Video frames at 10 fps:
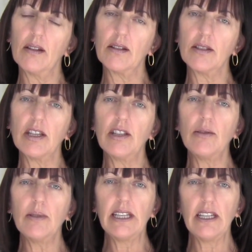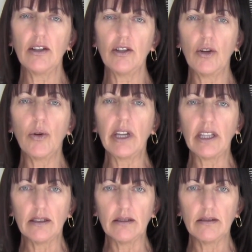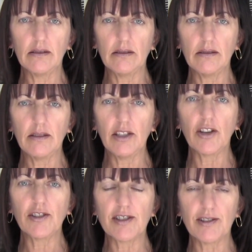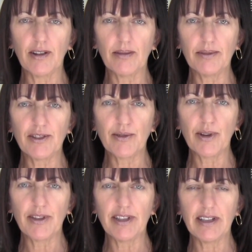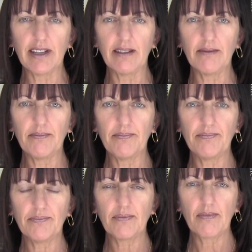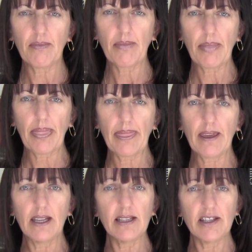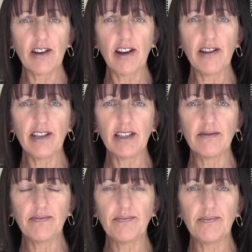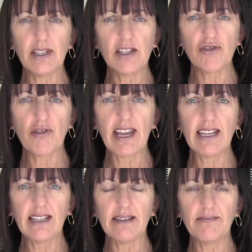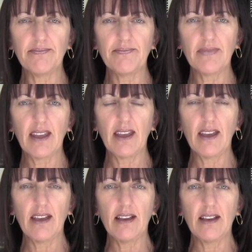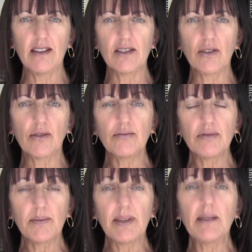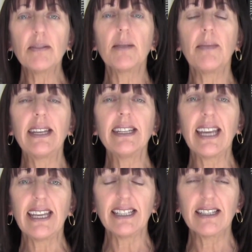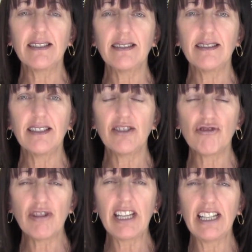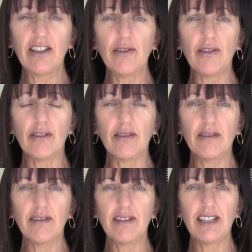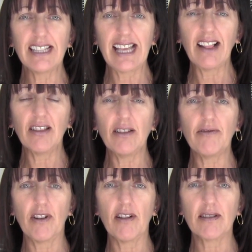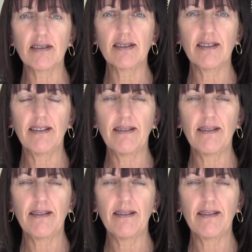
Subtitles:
continually going non-stop throughout the day. It's tiring, it's draining. So to be able to meditate is really good. It's healthy for us.